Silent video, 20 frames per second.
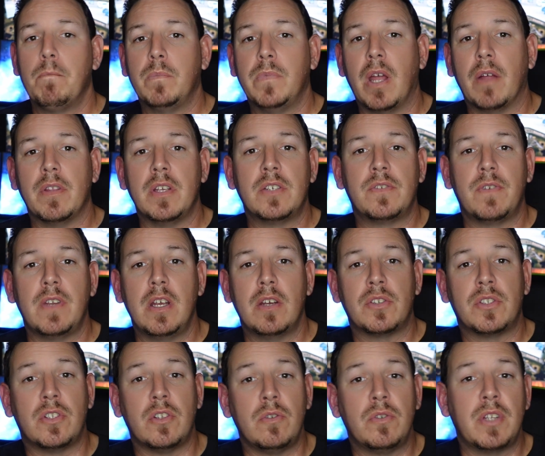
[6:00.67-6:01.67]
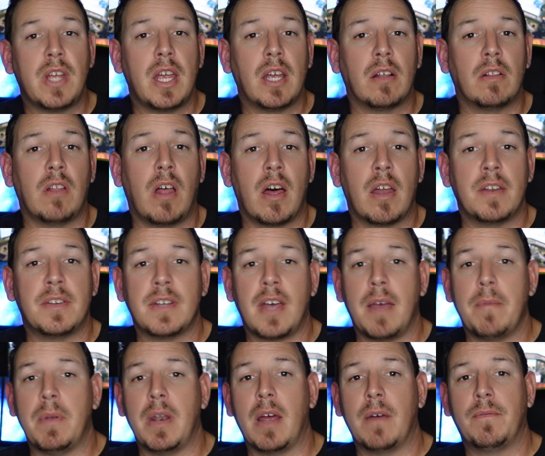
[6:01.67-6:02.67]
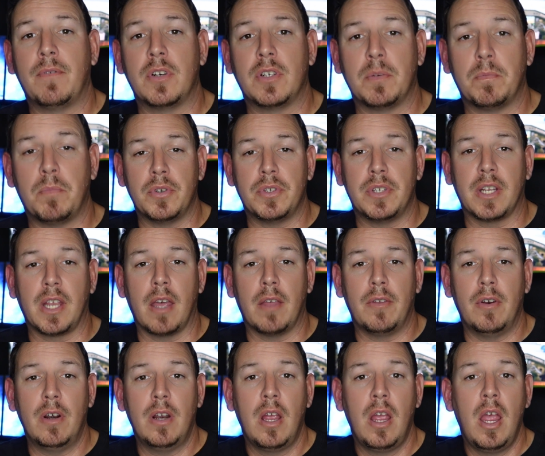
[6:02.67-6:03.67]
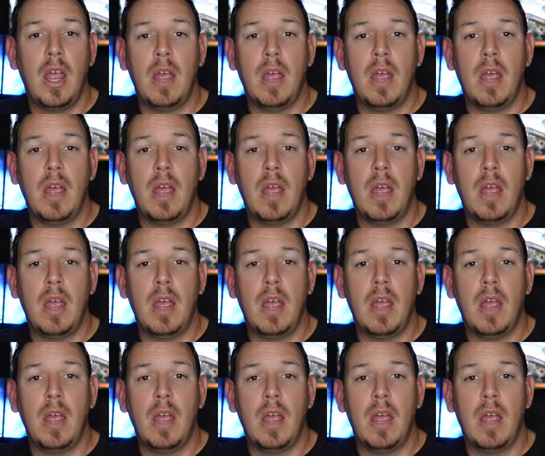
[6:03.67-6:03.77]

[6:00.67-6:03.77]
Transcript: Now, these videos do take a lot of time and effort to together.